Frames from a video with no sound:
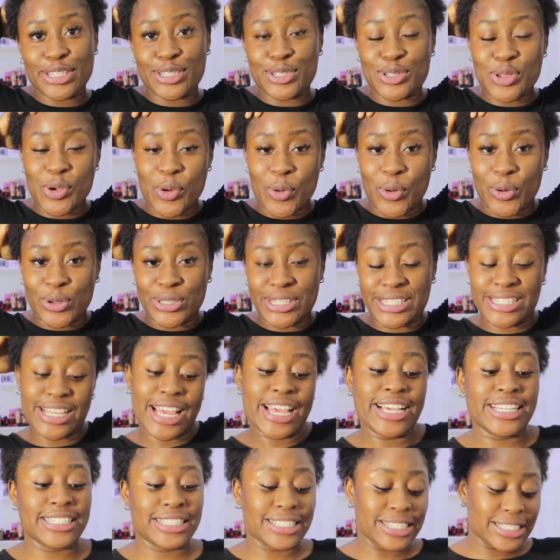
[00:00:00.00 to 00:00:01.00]
so
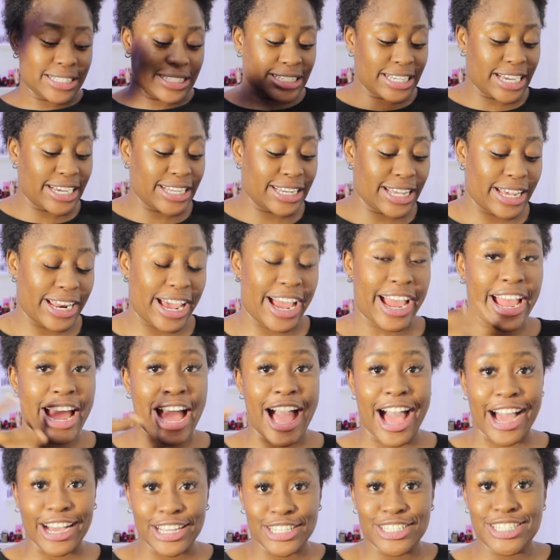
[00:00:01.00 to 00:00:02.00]
today is the day that I
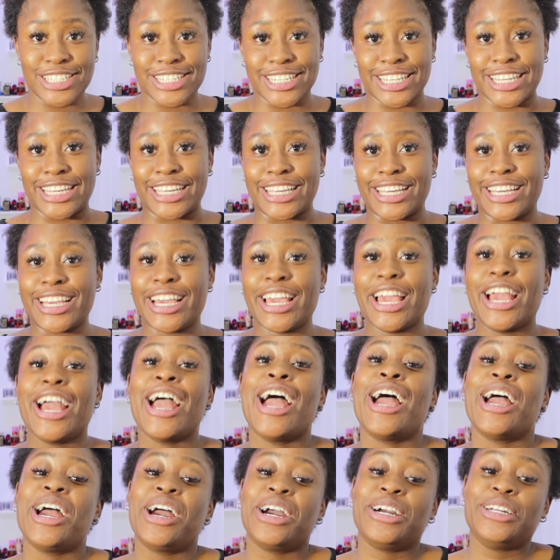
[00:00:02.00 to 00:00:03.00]
actually
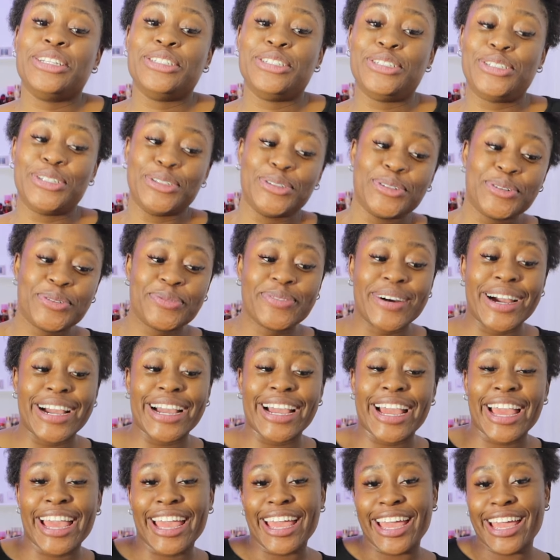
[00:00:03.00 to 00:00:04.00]
do
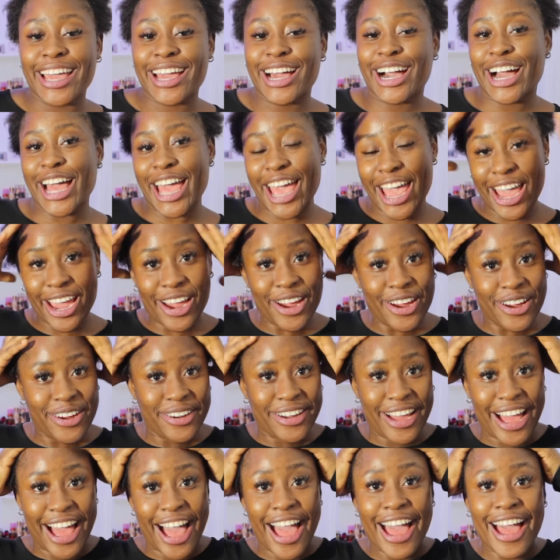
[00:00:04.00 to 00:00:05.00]
my
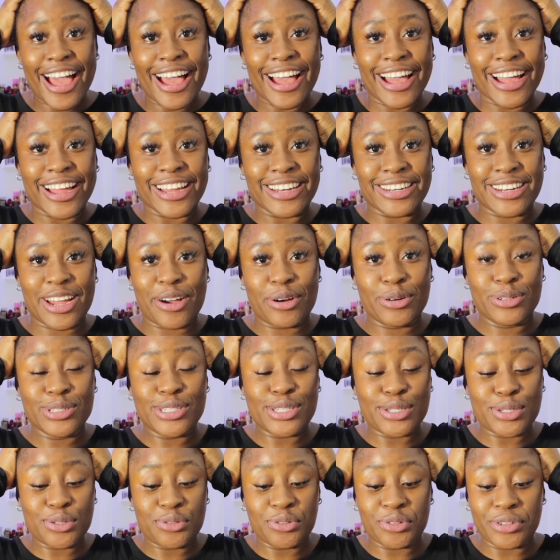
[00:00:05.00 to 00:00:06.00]
hair and I
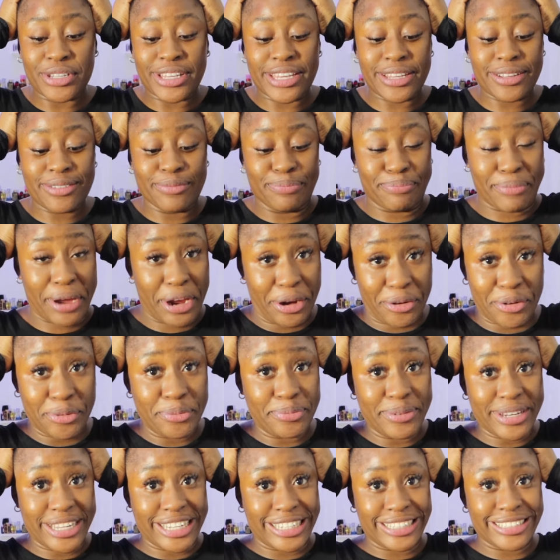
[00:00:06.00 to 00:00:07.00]
want to
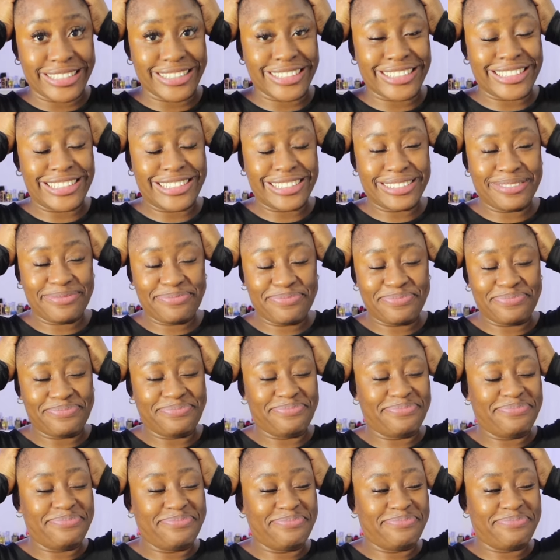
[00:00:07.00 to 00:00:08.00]
microblade.
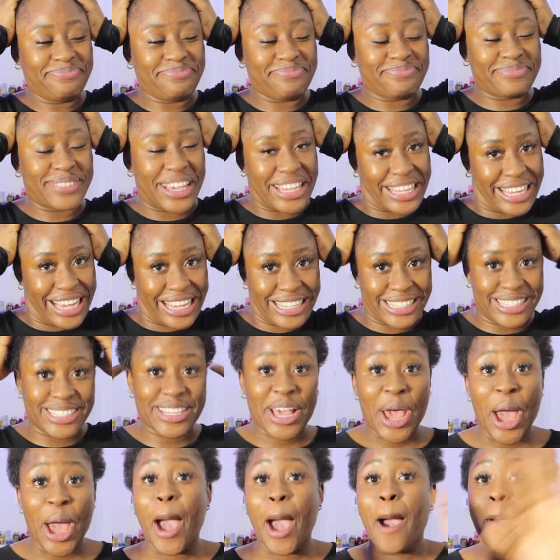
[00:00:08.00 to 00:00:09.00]
Yes,
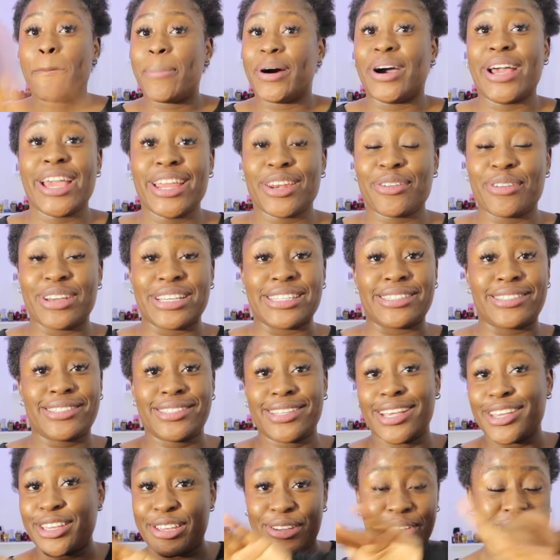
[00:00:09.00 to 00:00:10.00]
but anyways,
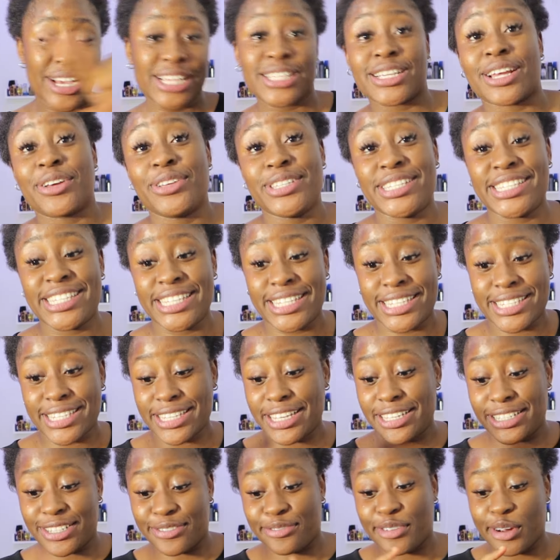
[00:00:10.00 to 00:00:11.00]
you guys are going to see it
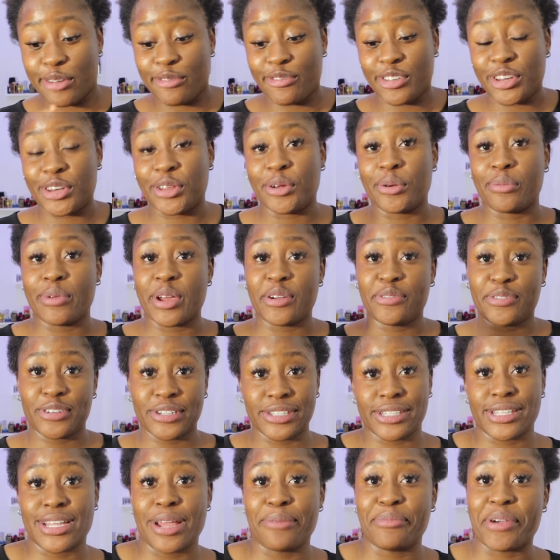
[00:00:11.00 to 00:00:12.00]
in a different video. My
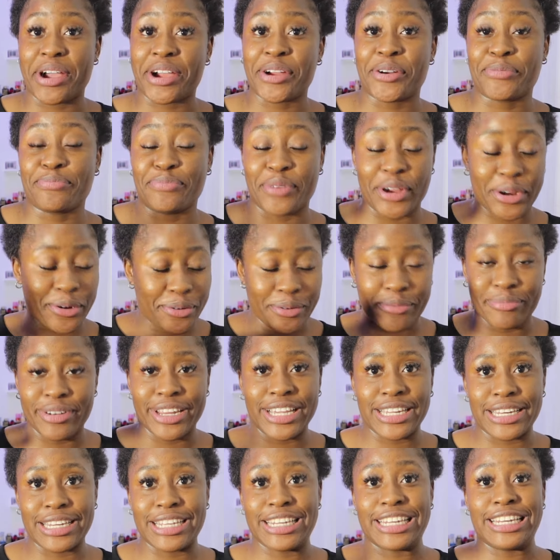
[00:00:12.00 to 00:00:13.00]
first time
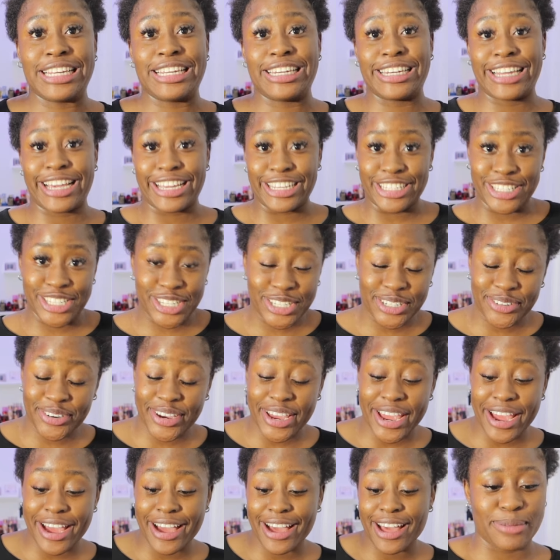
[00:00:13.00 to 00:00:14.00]
microblading in
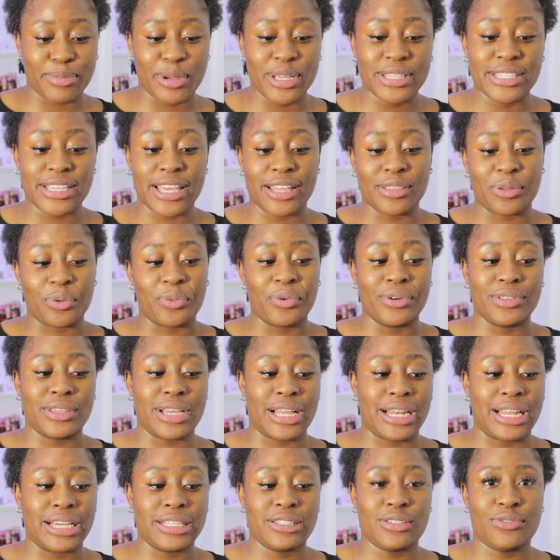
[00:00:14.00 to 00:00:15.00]
Nigeria. I'm going to get the one
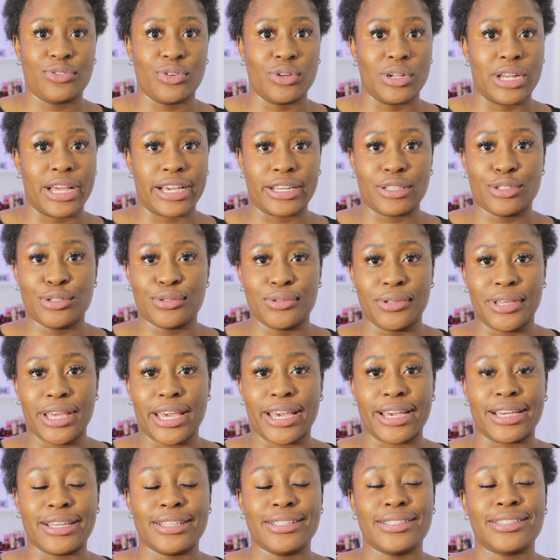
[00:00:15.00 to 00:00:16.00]
that lasts for like 2
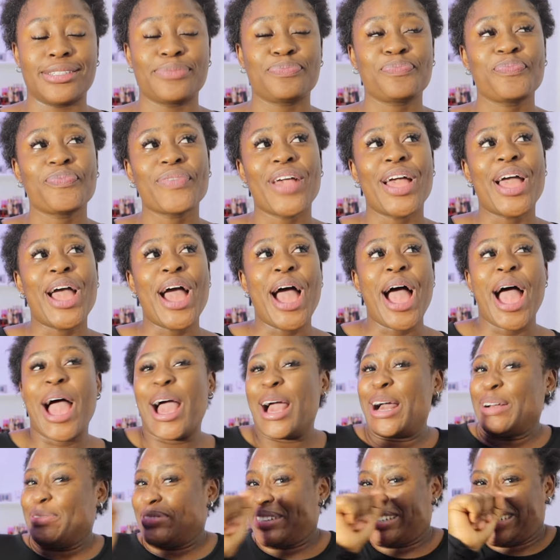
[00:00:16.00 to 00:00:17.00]
years.
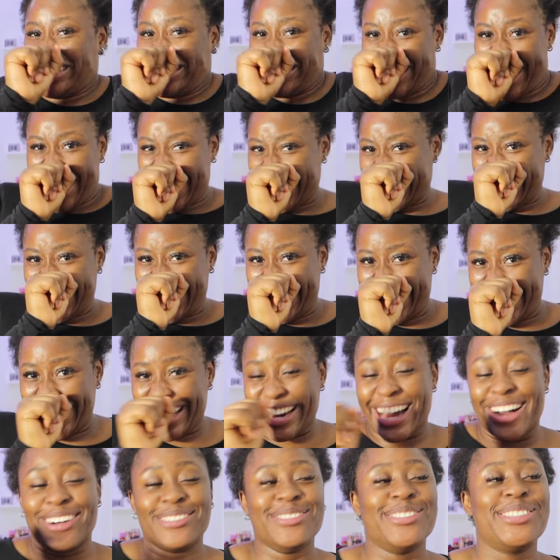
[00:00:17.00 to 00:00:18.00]
I'm
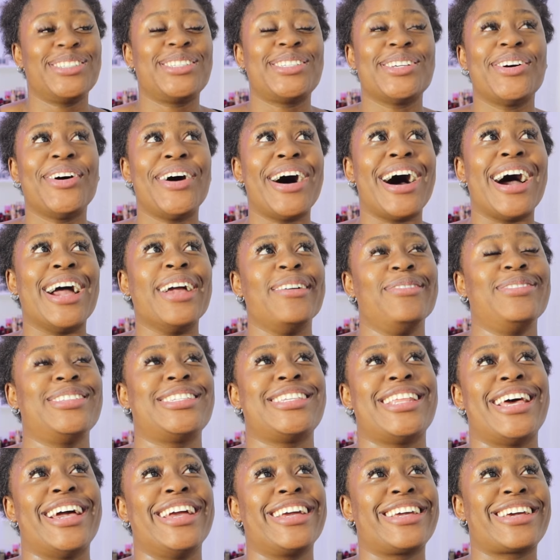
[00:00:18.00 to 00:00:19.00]
excited. I'm so
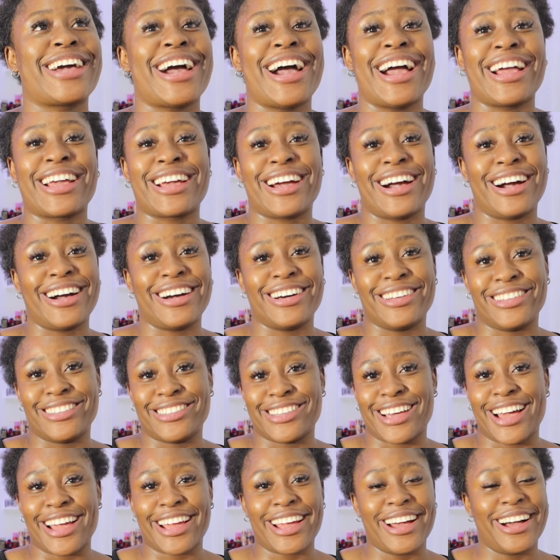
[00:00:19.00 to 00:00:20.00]
hyped, like I can't
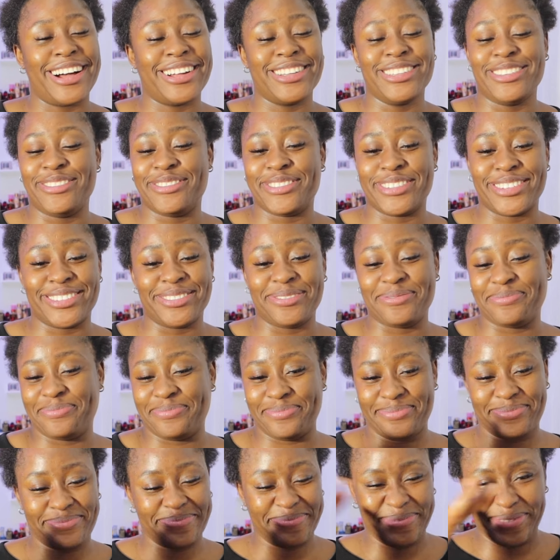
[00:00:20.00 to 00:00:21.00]
even
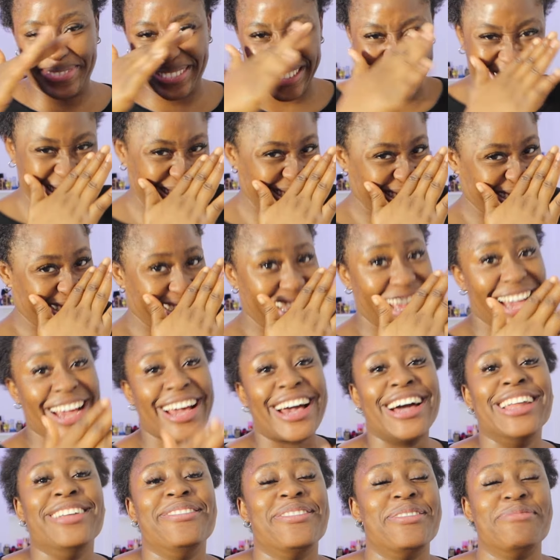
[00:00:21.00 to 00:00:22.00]

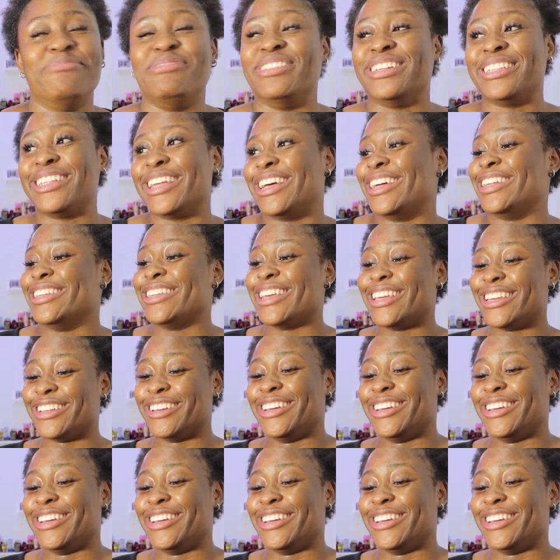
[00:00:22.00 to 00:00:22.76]
pretend.